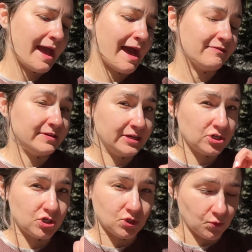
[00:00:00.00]
1/2 inch
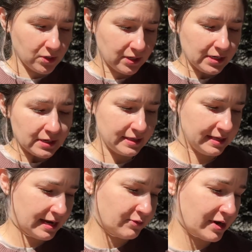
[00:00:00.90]
shorter
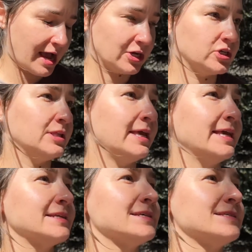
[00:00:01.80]
than I would actually
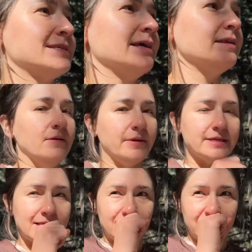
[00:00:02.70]
like it to sit
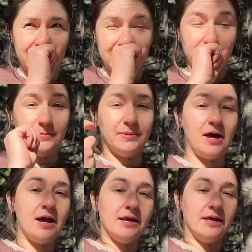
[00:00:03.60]
because I figured it would
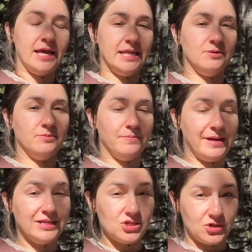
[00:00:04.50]
block and it
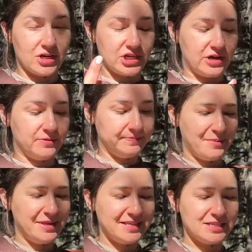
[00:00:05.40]
might stretch out.
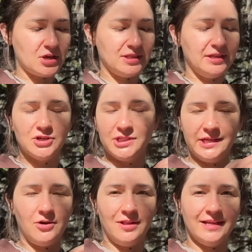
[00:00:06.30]
I mean, this is
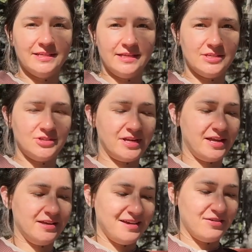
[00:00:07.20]
literally all I did
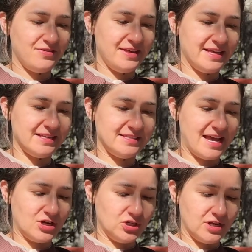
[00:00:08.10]
yesterday. I feel like it's
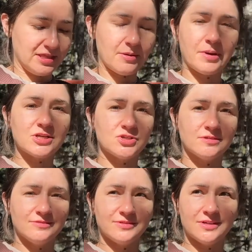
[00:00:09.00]
actually not that
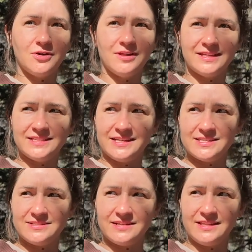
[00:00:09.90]
much for all I did
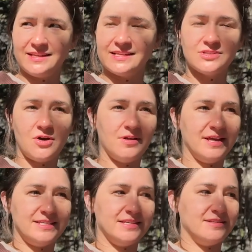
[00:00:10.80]
yesterday. Like that's all
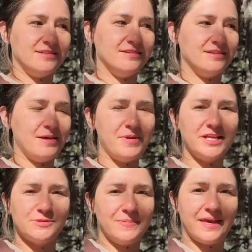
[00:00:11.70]
I did. I
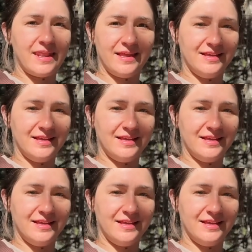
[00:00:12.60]
made spaghetti.